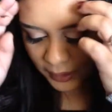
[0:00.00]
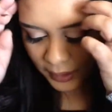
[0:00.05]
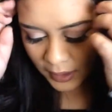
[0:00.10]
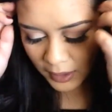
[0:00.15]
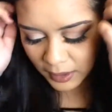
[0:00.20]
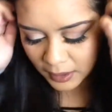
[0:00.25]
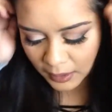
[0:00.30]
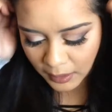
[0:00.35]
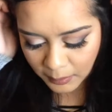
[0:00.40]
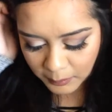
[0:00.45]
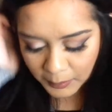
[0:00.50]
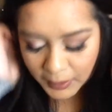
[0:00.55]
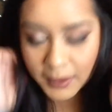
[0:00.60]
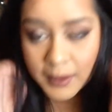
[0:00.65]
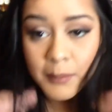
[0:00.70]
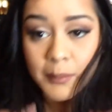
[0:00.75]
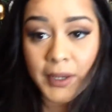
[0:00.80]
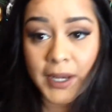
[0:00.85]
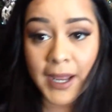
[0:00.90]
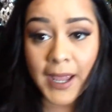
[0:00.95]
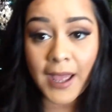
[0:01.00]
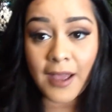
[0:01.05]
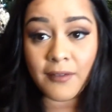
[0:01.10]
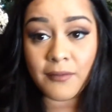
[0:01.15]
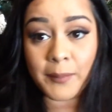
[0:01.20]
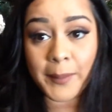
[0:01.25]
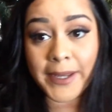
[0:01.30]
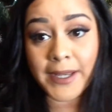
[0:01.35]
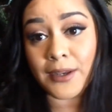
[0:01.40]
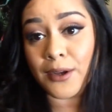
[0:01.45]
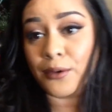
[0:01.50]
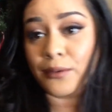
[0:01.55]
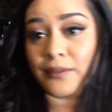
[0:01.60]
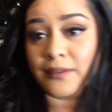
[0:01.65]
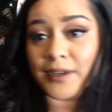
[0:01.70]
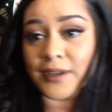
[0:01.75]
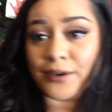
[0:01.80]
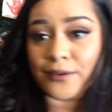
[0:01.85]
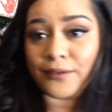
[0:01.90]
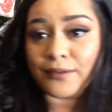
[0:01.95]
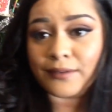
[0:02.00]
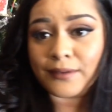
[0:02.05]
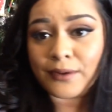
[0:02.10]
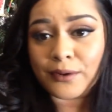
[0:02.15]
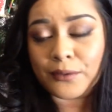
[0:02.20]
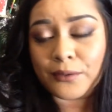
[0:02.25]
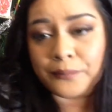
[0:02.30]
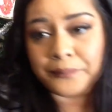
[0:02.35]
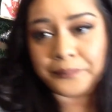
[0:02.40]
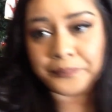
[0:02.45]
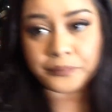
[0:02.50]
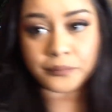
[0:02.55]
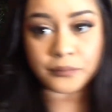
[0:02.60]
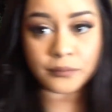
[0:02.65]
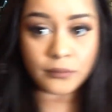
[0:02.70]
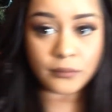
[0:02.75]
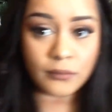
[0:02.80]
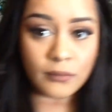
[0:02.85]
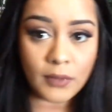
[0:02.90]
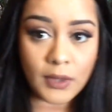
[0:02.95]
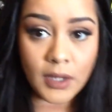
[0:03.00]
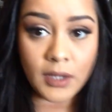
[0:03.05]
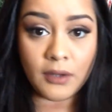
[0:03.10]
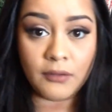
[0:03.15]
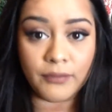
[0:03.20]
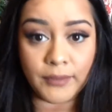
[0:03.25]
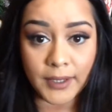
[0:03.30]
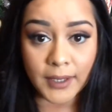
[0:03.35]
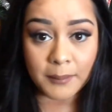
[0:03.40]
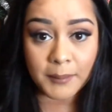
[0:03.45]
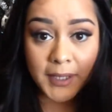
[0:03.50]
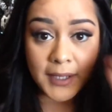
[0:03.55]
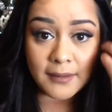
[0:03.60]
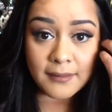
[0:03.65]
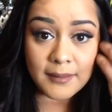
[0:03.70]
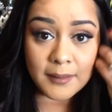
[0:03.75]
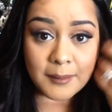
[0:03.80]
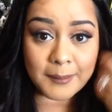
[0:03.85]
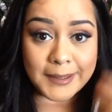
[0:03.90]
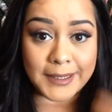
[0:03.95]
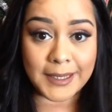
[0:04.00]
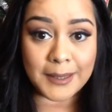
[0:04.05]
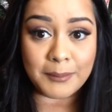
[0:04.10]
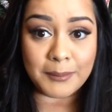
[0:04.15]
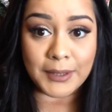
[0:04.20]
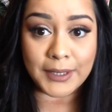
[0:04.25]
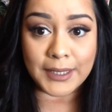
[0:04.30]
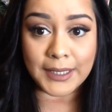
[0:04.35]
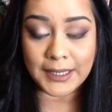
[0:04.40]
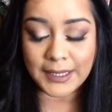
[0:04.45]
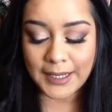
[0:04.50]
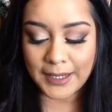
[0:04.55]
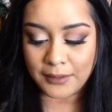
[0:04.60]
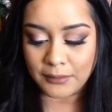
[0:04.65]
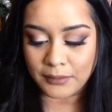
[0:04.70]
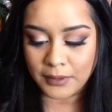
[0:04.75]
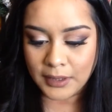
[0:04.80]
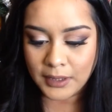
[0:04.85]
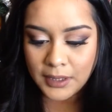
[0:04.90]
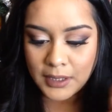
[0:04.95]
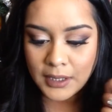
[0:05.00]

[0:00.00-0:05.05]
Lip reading: But I have my notes here, so forgive me because I'm gonna keep looking down.